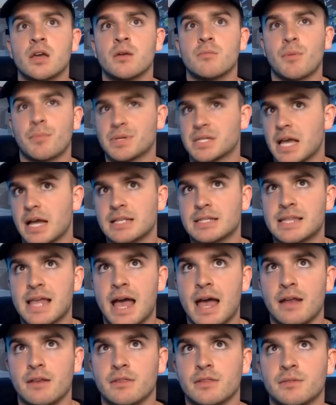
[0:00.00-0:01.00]
But besides
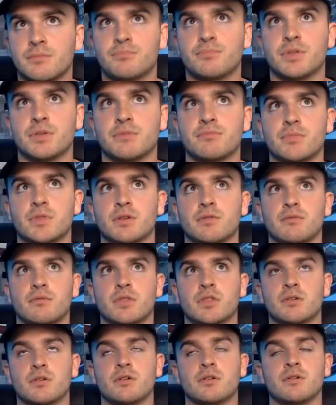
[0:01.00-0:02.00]
that,
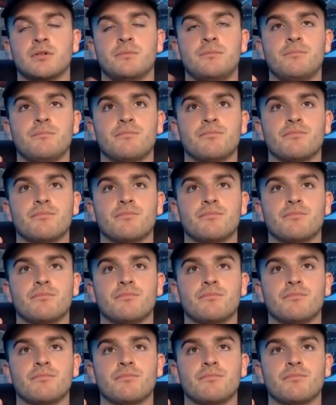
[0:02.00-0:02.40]
the